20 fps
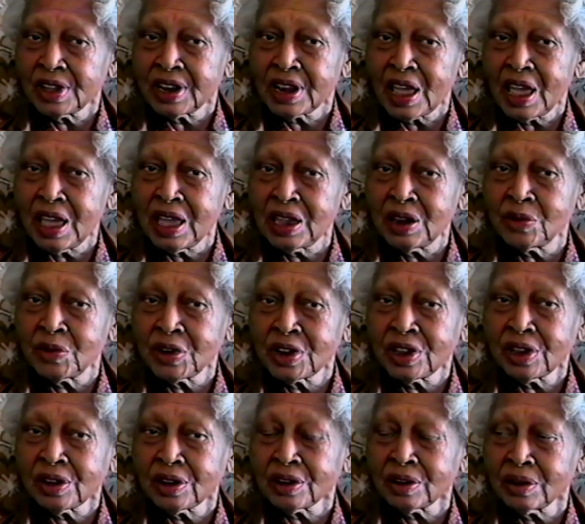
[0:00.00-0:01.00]

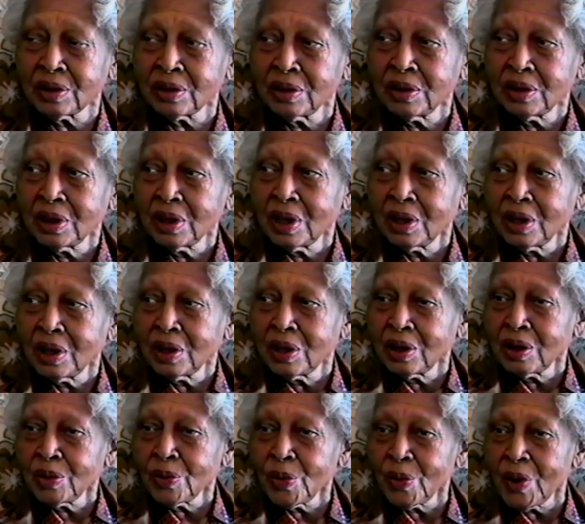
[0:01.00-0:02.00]
area
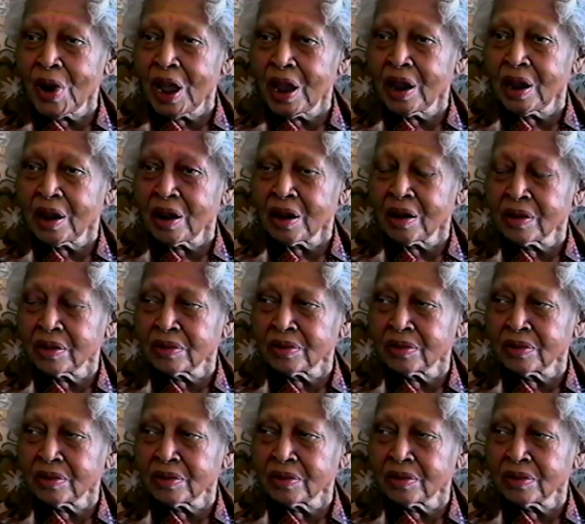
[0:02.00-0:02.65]
where